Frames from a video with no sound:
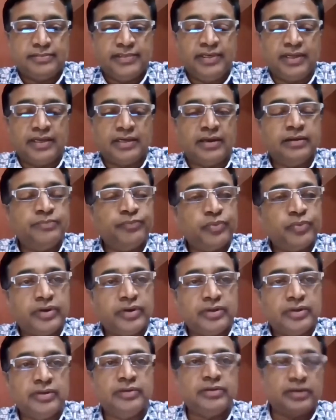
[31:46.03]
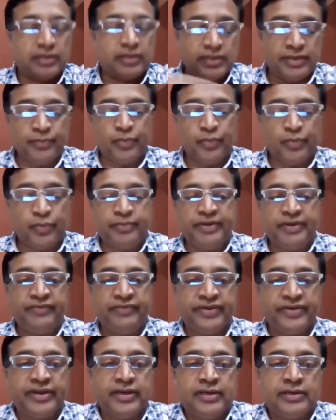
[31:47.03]
in an
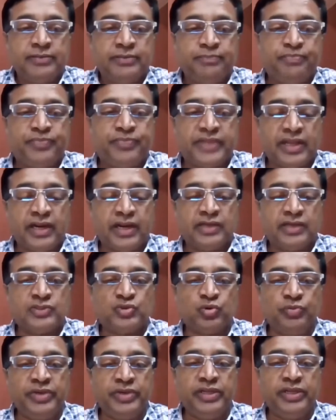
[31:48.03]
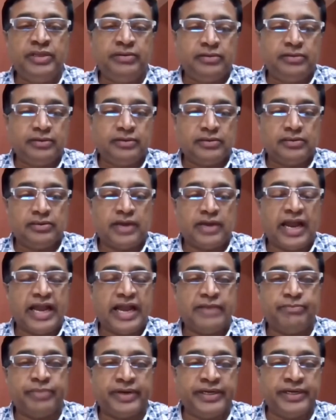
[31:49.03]
unemployment figure, there are so many
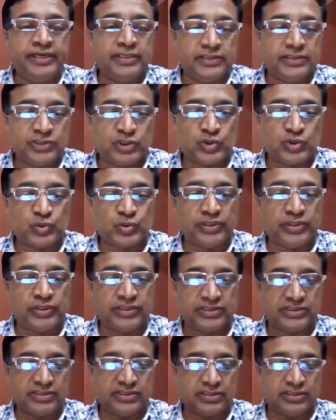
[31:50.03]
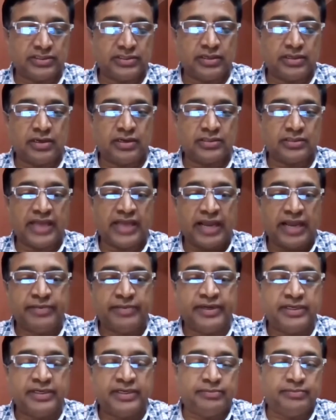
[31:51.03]
hybrid students or
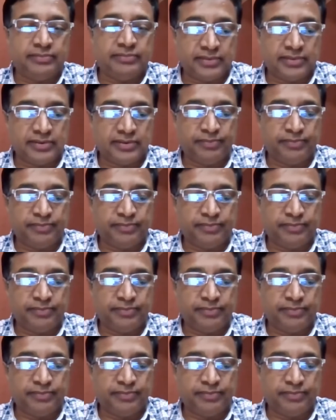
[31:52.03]
hybrid